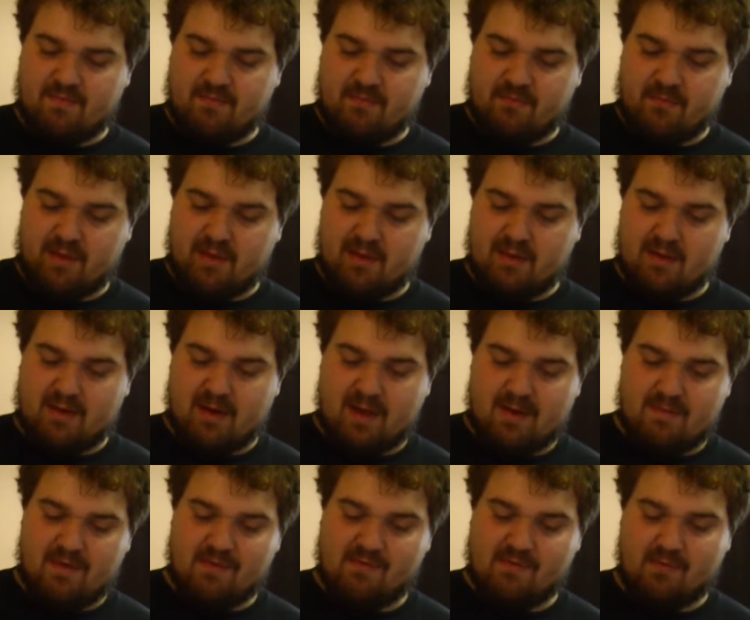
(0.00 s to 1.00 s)
freezing
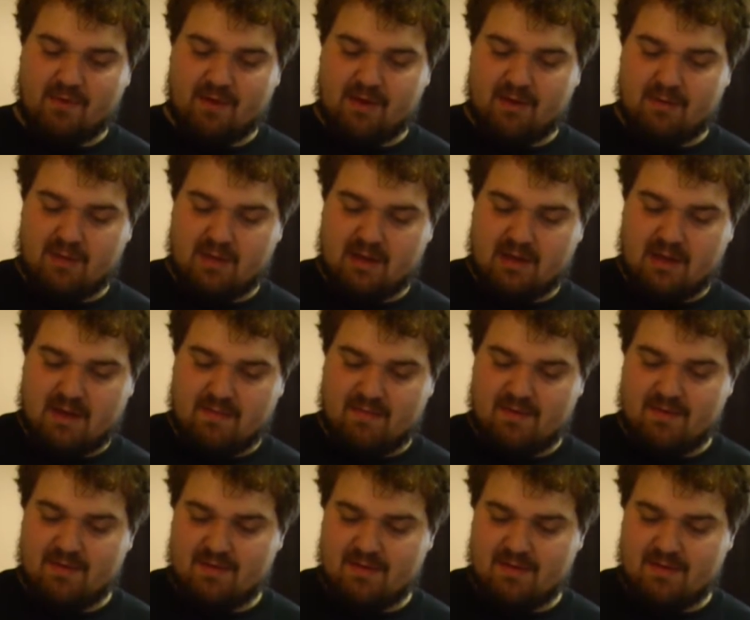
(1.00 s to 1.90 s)
them before using them.